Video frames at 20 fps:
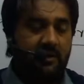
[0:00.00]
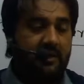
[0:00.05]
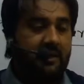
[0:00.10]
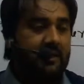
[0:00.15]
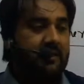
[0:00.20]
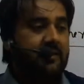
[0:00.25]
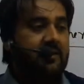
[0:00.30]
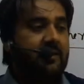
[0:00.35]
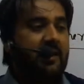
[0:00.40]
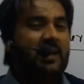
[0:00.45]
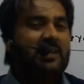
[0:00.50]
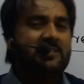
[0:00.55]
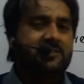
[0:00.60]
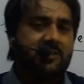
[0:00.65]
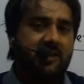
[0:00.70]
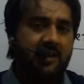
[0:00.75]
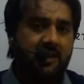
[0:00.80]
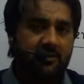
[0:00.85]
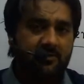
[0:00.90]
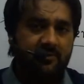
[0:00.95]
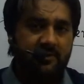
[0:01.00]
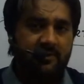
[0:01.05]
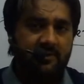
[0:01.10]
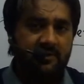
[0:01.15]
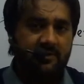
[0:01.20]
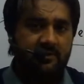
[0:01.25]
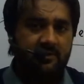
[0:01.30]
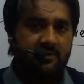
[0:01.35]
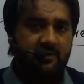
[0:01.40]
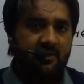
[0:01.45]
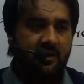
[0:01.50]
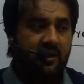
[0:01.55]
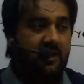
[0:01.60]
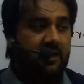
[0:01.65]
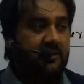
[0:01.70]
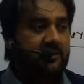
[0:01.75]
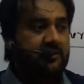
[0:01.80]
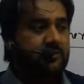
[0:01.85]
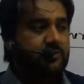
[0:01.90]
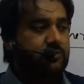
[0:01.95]
in next level,
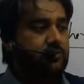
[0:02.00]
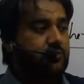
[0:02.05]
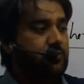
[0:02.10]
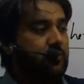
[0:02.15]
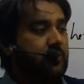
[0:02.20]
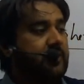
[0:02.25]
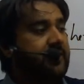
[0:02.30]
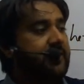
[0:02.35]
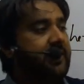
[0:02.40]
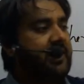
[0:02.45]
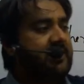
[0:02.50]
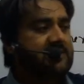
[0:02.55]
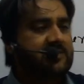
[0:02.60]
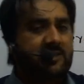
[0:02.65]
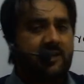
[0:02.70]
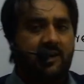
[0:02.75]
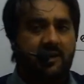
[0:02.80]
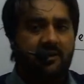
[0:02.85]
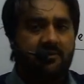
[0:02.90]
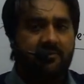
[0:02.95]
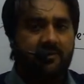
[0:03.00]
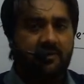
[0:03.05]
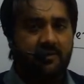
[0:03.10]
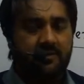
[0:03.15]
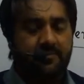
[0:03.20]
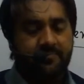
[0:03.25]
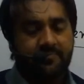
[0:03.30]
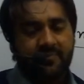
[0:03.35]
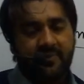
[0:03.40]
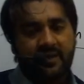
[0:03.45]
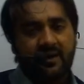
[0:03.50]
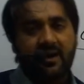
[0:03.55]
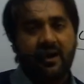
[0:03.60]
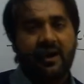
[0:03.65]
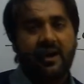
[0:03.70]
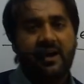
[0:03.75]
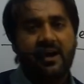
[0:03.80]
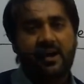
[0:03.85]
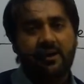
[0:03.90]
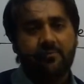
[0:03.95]
to a next level,
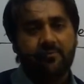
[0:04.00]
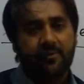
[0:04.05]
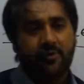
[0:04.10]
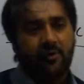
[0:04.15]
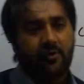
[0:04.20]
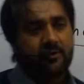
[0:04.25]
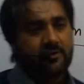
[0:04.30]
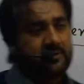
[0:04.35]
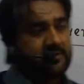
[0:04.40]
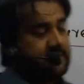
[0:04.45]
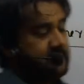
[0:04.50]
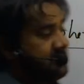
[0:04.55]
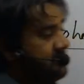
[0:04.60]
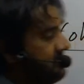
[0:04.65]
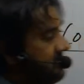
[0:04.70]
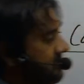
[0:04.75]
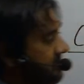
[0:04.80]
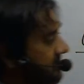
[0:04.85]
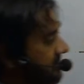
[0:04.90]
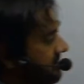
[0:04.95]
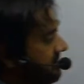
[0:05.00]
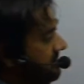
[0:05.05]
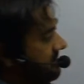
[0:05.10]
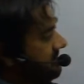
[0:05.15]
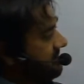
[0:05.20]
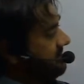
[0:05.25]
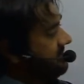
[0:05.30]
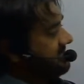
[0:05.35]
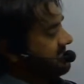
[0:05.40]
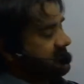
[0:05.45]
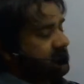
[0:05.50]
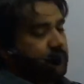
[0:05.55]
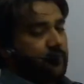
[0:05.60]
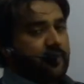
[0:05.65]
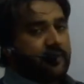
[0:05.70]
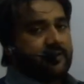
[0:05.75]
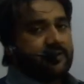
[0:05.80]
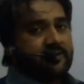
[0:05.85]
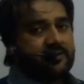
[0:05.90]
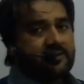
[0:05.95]
I have brought this
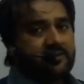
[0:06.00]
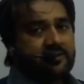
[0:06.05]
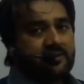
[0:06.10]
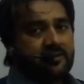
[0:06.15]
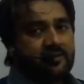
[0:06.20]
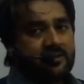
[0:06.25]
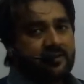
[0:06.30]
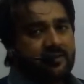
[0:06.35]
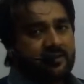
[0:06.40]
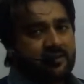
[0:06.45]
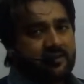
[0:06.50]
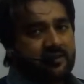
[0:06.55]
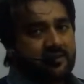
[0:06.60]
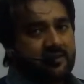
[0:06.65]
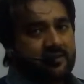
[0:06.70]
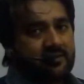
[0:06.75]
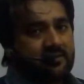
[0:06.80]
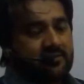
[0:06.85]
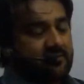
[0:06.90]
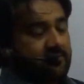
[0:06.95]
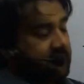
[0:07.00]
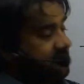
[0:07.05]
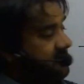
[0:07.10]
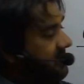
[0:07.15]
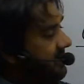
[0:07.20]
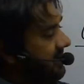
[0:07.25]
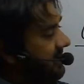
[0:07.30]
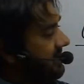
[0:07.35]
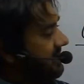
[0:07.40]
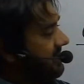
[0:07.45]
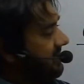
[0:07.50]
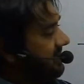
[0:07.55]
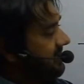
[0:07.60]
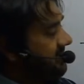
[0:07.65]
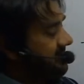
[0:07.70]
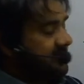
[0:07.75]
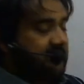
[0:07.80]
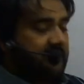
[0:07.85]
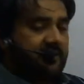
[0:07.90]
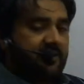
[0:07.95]
one really
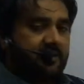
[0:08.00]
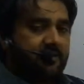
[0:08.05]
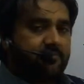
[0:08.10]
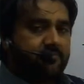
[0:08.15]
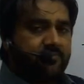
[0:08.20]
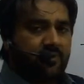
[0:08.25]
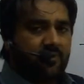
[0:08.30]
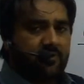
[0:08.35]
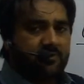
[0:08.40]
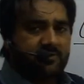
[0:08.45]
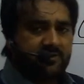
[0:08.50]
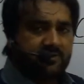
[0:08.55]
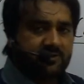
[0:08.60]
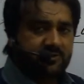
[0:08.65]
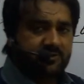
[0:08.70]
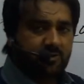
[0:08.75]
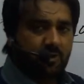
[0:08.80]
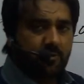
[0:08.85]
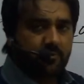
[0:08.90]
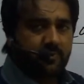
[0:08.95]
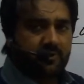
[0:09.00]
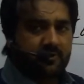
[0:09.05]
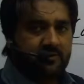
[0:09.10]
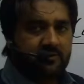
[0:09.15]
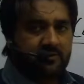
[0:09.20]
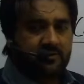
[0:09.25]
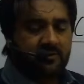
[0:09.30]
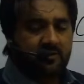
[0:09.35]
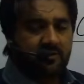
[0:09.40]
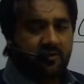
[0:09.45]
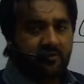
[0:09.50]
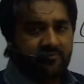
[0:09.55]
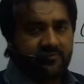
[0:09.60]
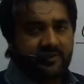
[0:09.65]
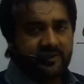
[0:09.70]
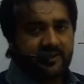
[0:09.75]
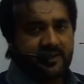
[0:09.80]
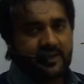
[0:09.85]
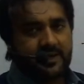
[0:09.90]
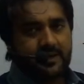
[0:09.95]
important topic of
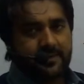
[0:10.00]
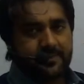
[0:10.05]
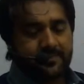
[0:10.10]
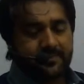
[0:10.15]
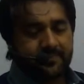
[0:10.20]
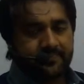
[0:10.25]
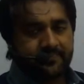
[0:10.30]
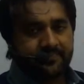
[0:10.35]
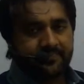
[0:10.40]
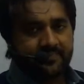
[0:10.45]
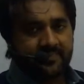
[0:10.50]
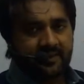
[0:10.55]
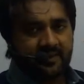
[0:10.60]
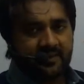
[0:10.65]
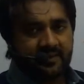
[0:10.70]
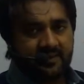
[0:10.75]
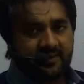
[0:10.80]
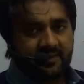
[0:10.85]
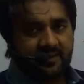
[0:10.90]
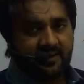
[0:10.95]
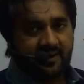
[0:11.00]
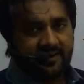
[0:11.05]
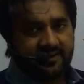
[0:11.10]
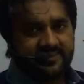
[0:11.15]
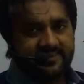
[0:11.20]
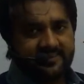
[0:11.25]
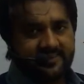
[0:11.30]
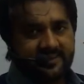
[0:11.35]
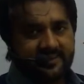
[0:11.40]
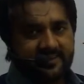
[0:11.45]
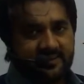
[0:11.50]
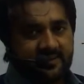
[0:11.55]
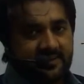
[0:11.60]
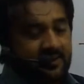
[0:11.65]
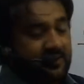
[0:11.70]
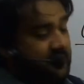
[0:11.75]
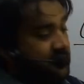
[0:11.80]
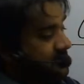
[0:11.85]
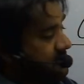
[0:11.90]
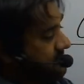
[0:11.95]
the day. Understand?
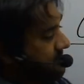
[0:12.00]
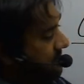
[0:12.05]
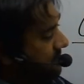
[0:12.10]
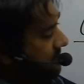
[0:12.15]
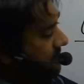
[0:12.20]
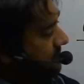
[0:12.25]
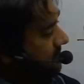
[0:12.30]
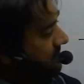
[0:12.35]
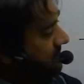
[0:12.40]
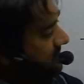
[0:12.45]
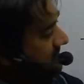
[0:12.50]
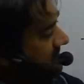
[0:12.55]
So